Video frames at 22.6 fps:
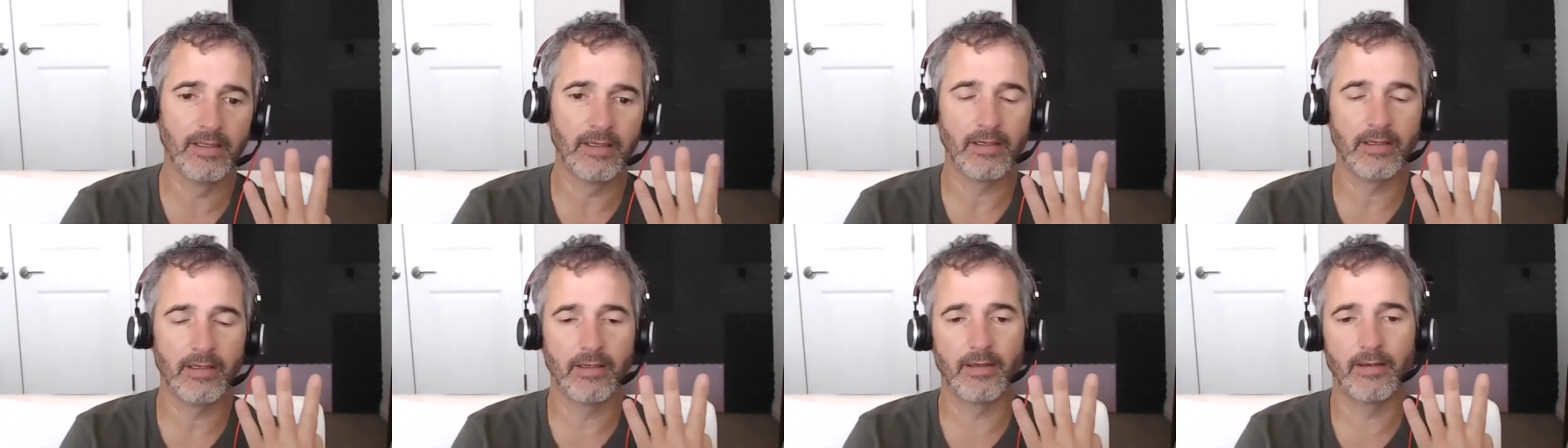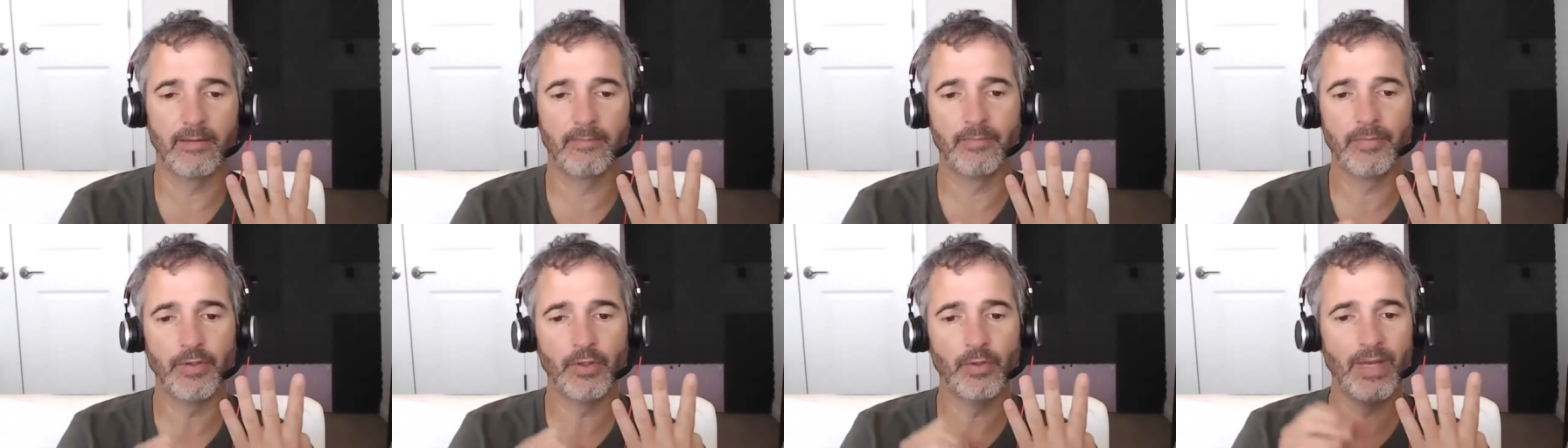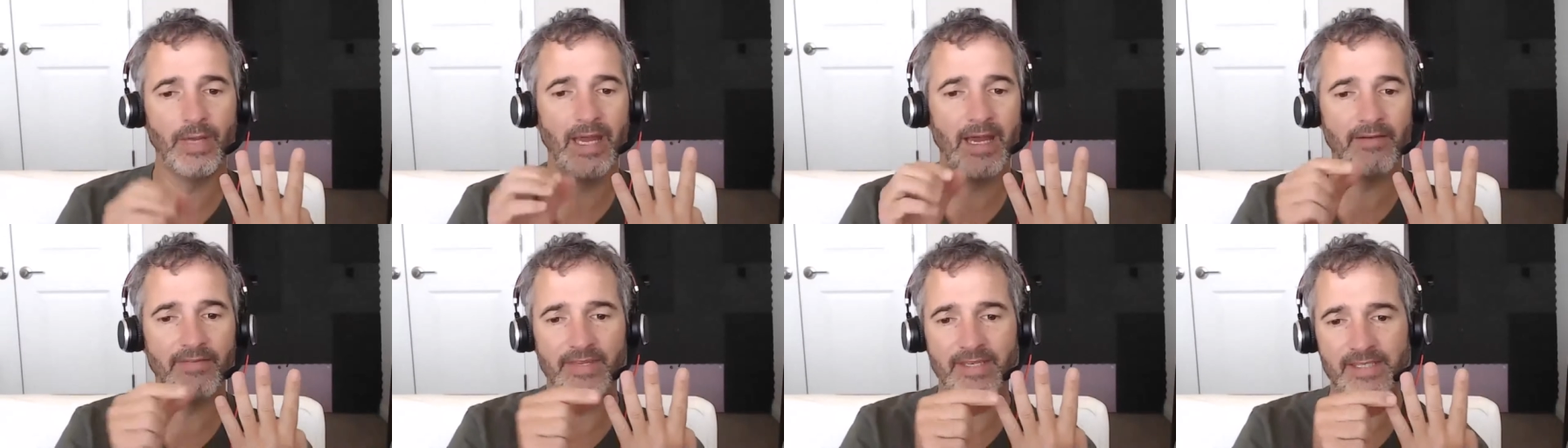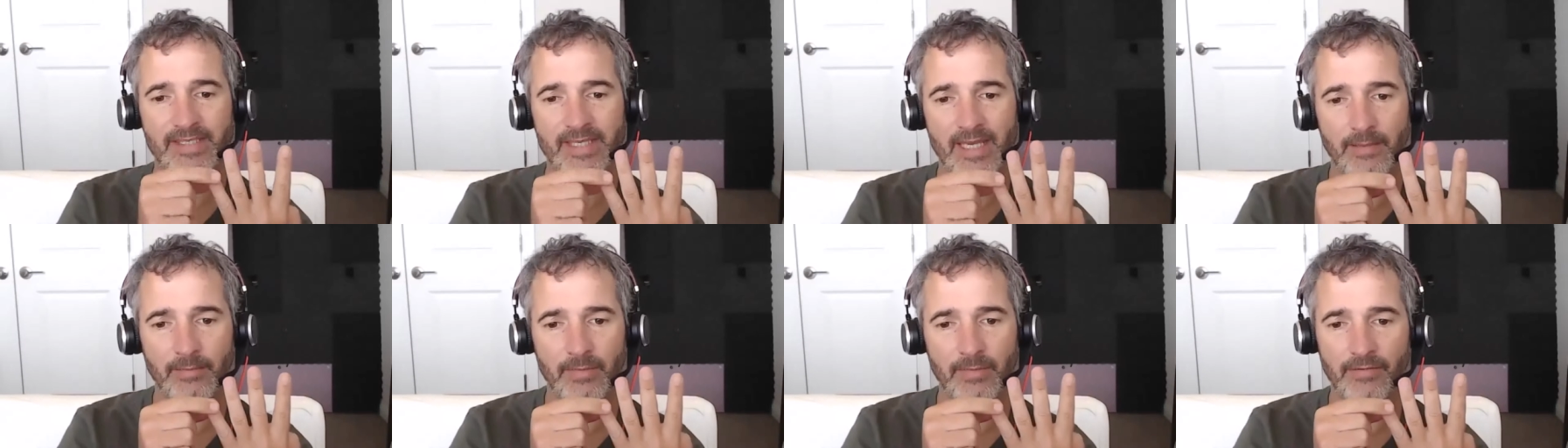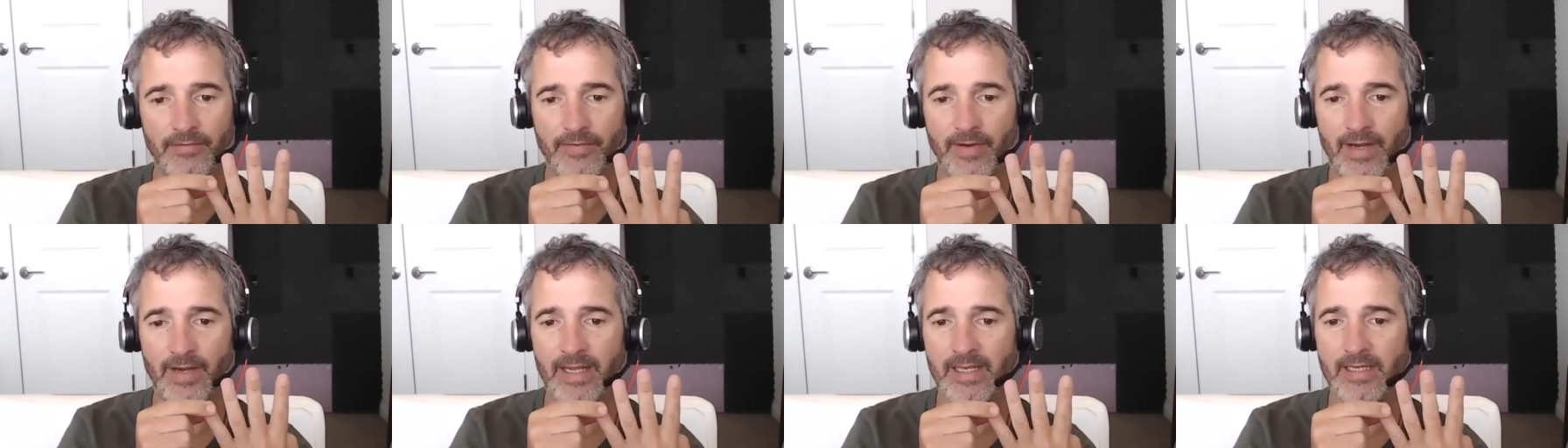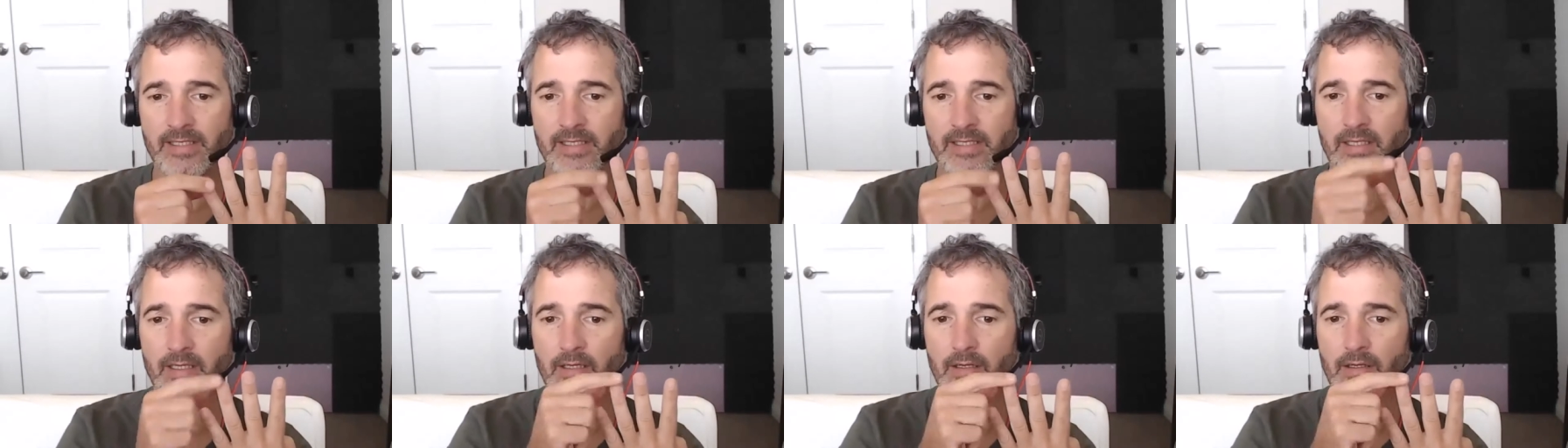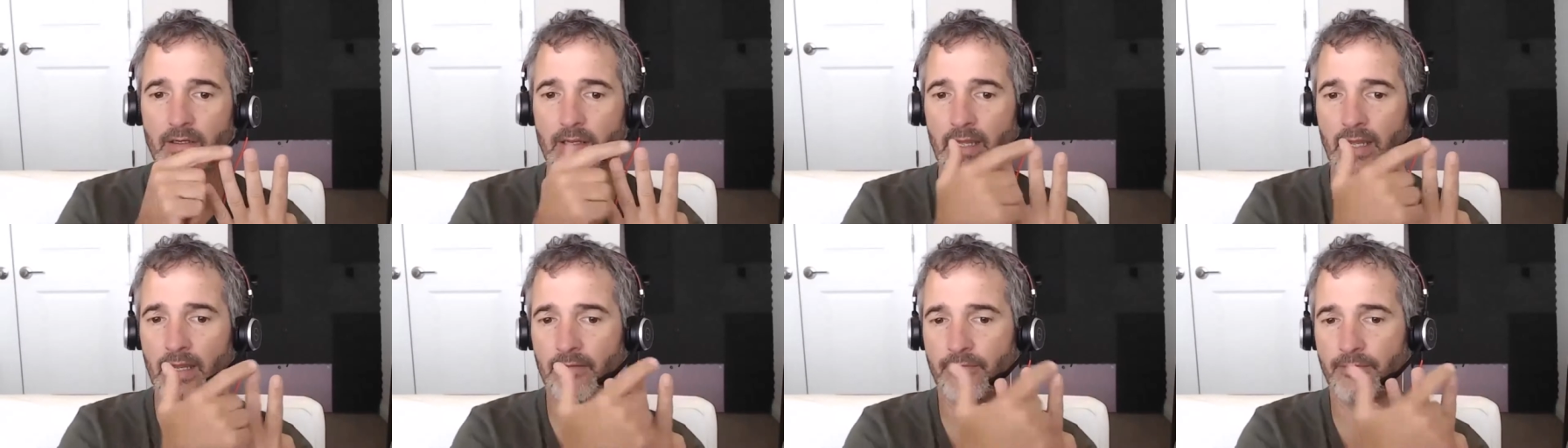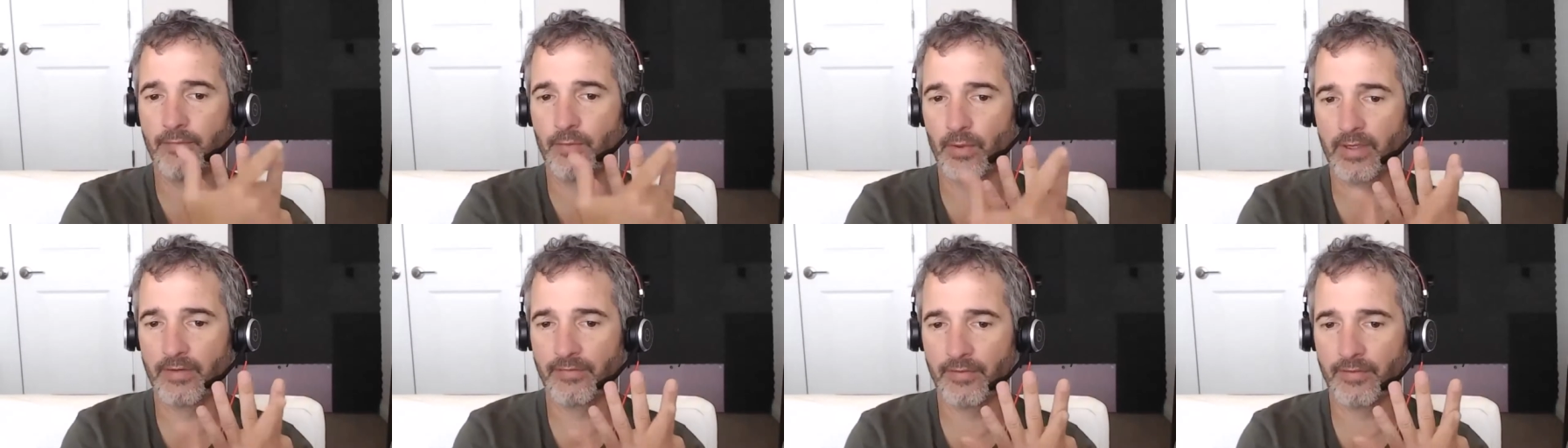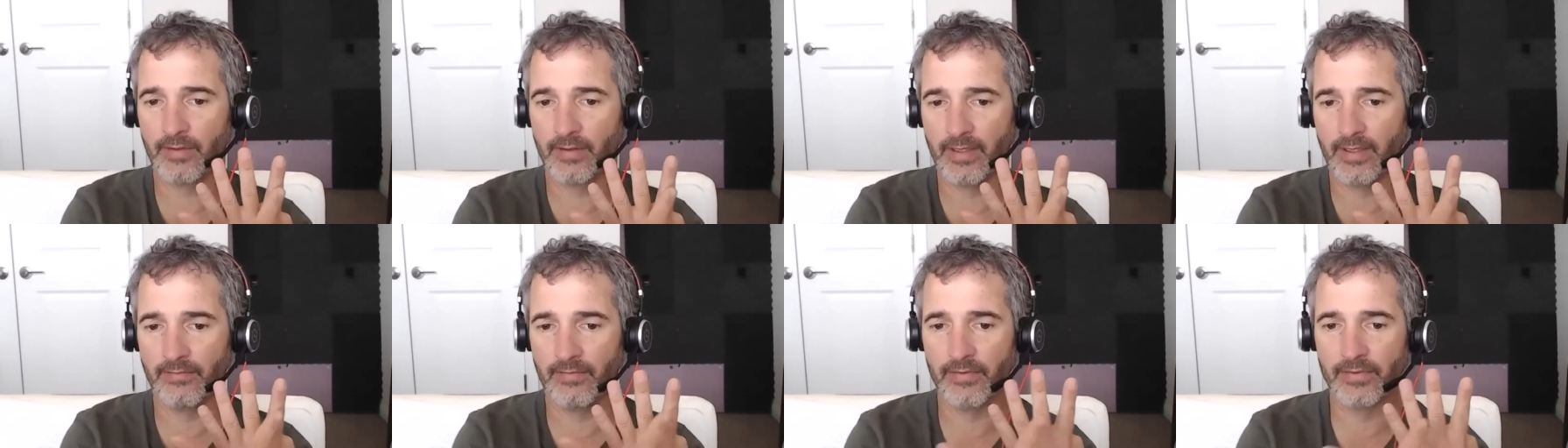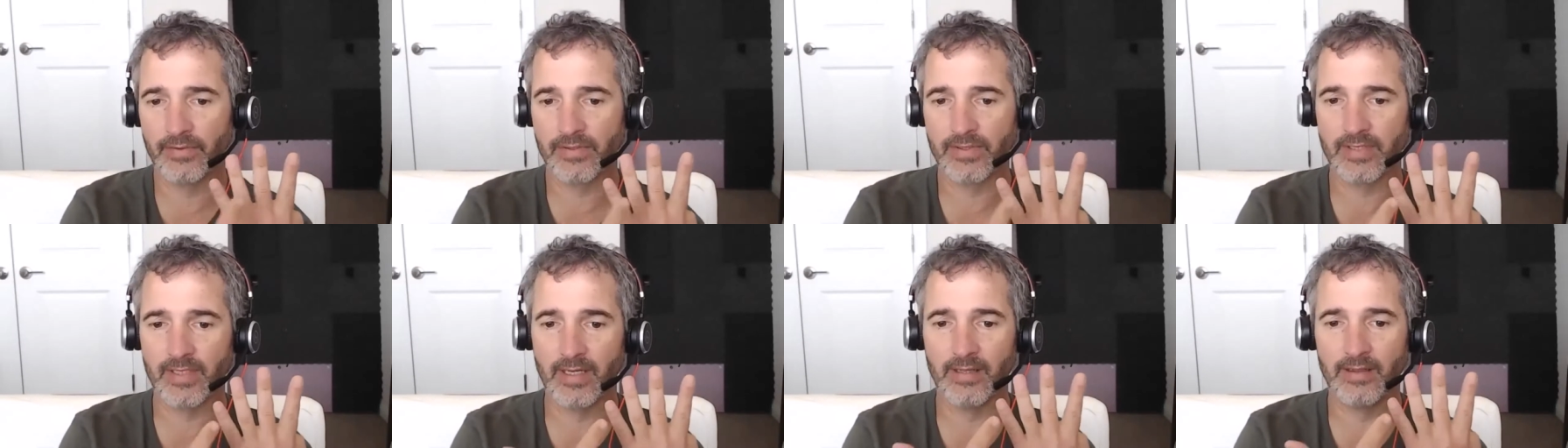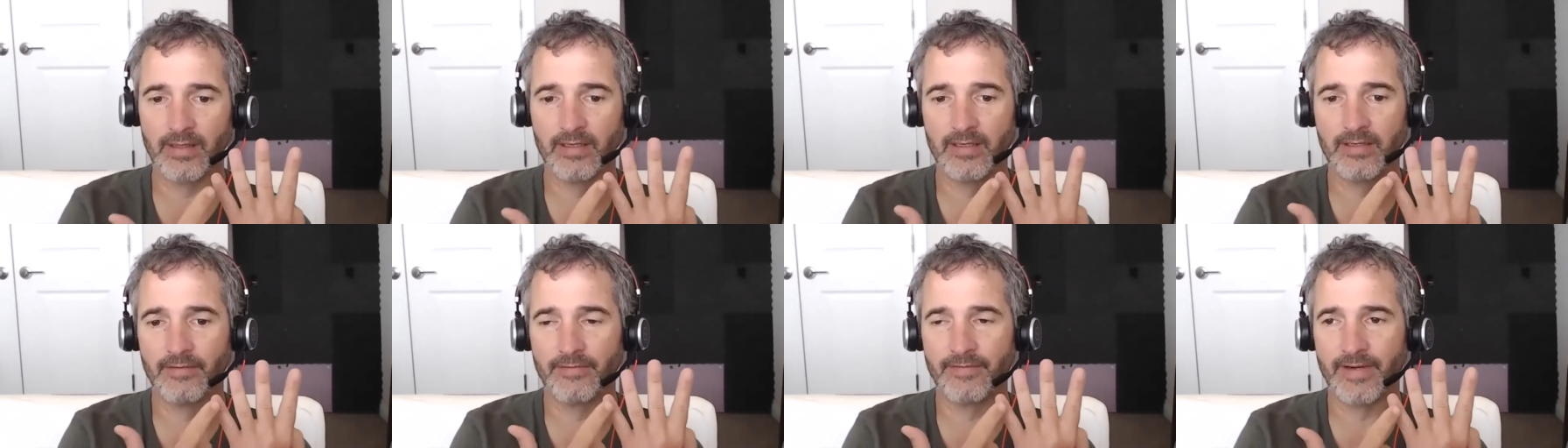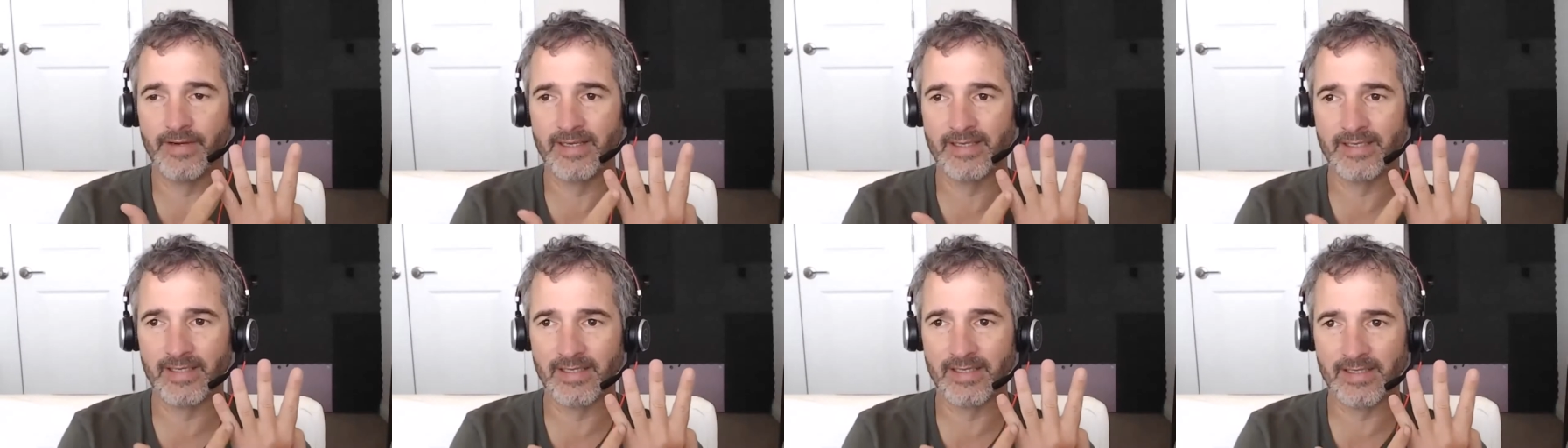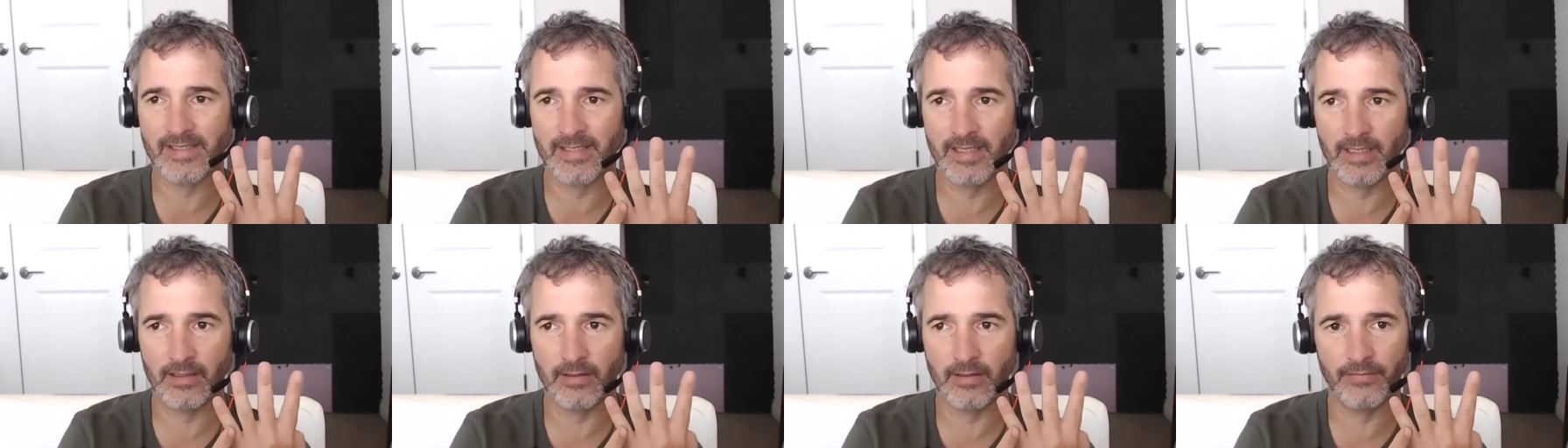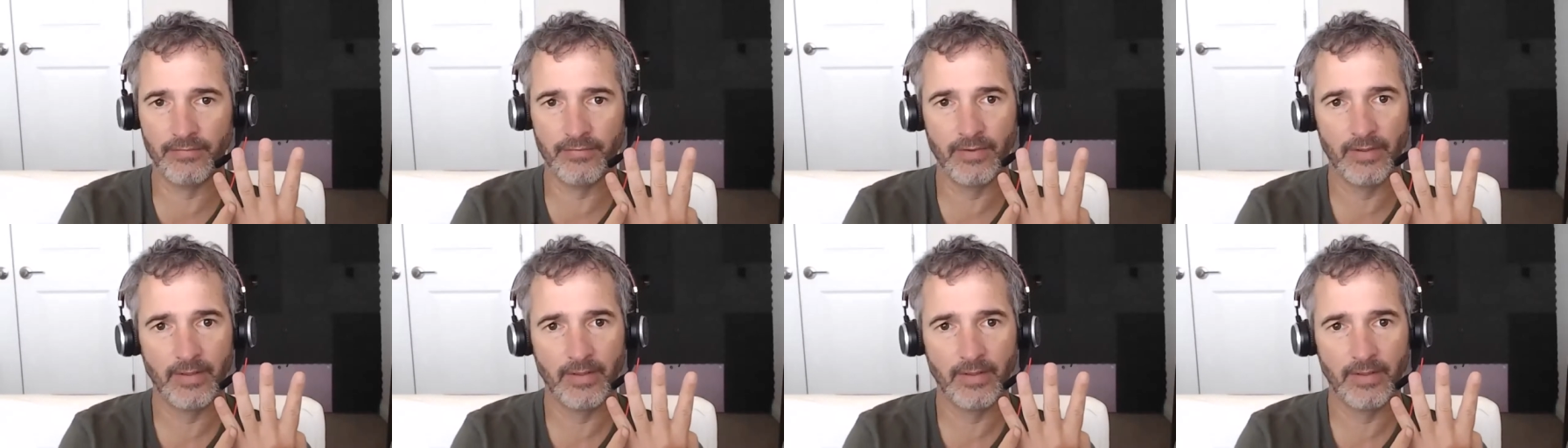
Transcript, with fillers: um, you have the same device at four different levels, and the device itself,